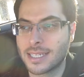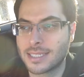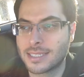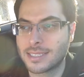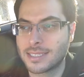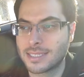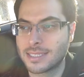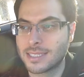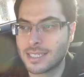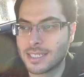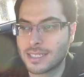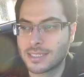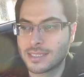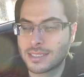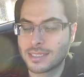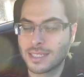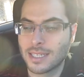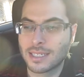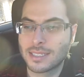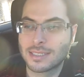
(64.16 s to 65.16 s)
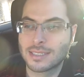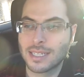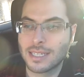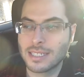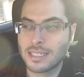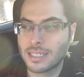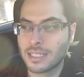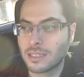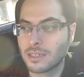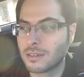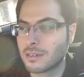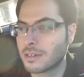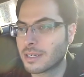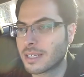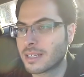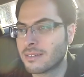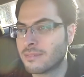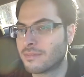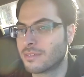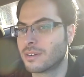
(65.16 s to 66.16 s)
extended
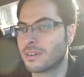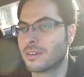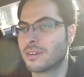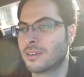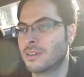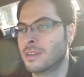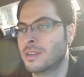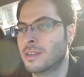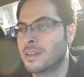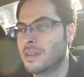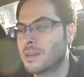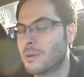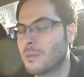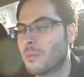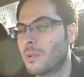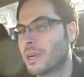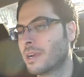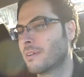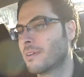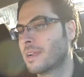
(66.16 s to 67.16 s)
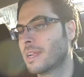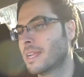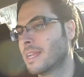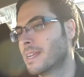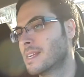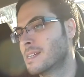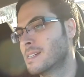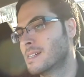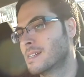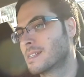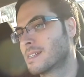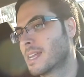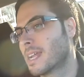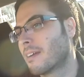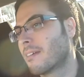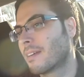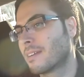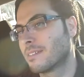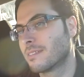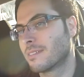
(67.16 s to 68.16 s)
learning for wearing
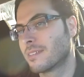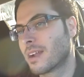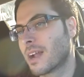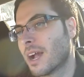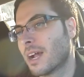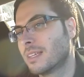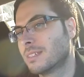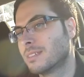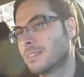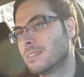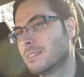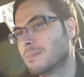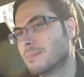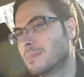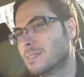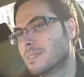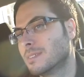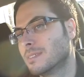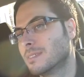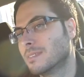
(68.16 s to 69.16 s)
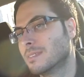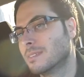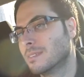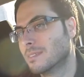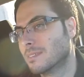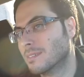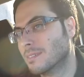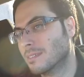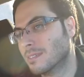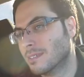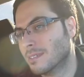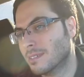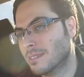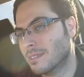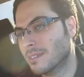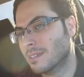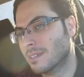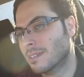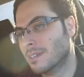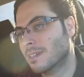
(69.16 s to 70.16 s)
character costumes.
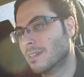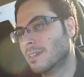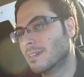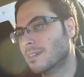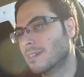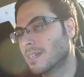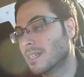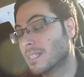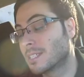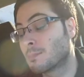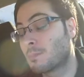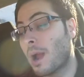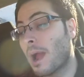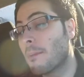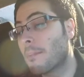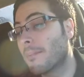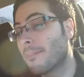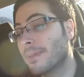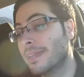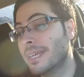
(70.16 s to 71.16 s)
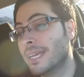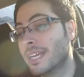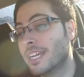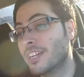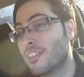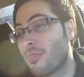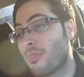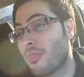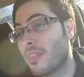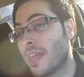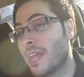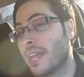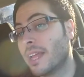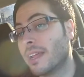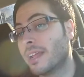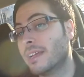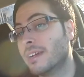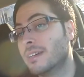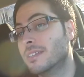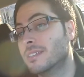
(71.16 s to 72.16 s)
And it's probably a good
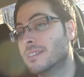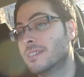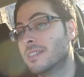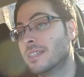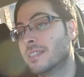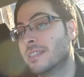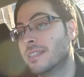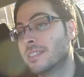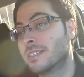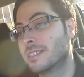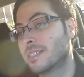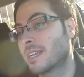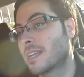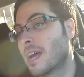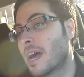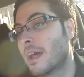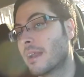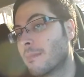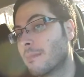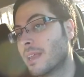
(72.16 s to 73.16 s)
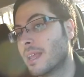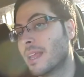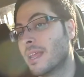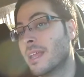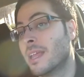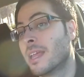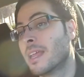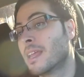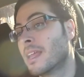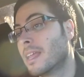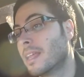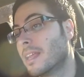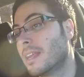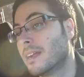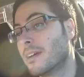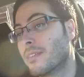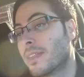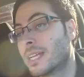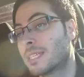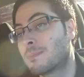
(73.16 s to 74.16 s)
thing, because in this economy, you
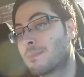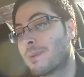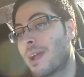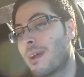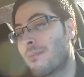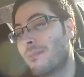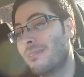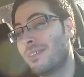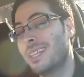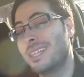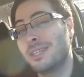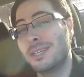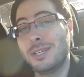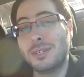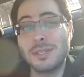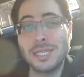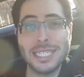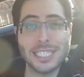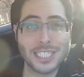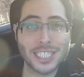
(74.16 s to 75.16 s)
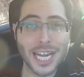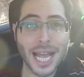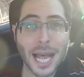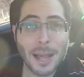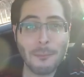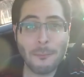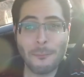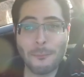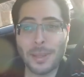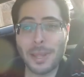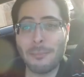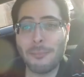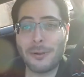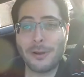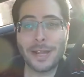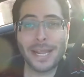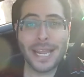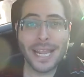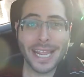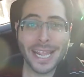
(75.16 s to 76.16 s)
know, that's probably the only job people
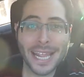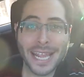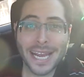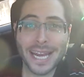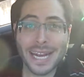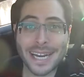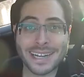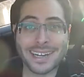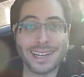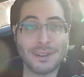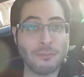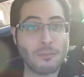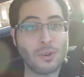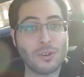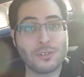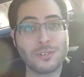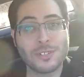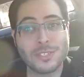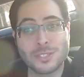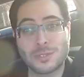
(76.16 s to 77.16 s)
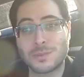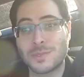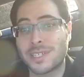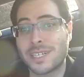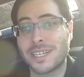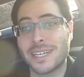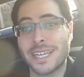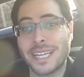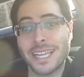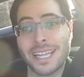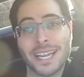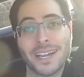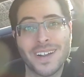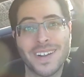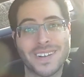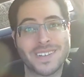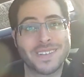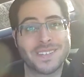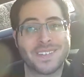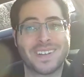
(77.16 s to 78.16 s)
can get anymore, is wearing
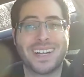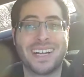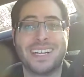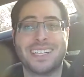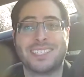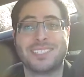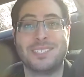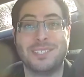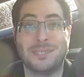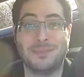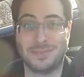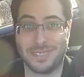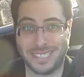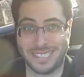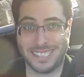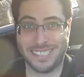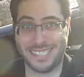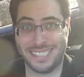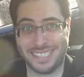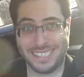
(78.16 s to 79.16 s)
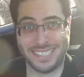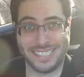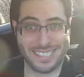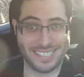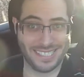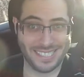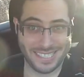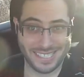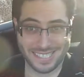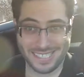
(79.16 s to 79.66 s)
character costumes at Disney.